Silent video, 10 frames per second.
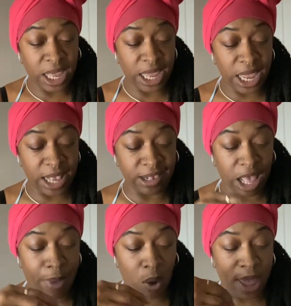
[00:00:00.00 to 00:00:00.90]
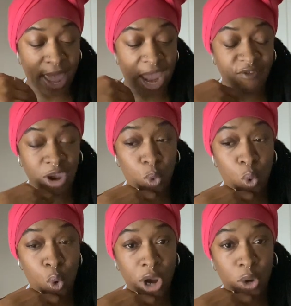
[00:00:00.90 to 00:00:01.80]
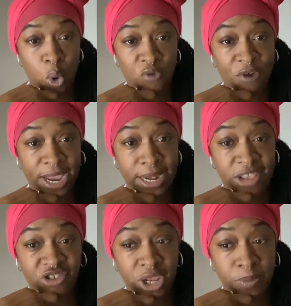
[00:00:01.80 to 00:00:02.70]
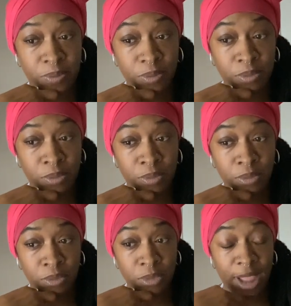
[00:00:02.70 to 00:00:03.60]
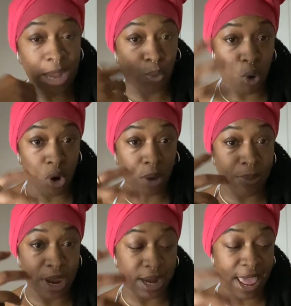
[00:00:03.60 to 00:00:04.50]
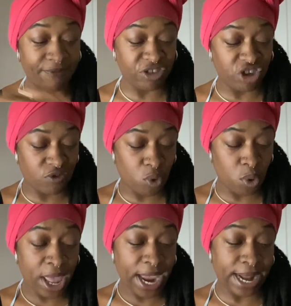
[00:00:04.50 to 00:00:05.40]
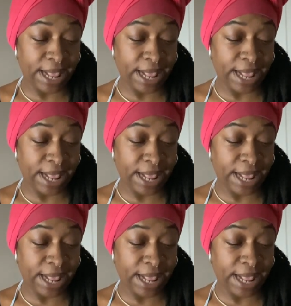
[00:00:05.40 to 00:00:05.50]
is about a reward or recognition at work, but in life in general. And I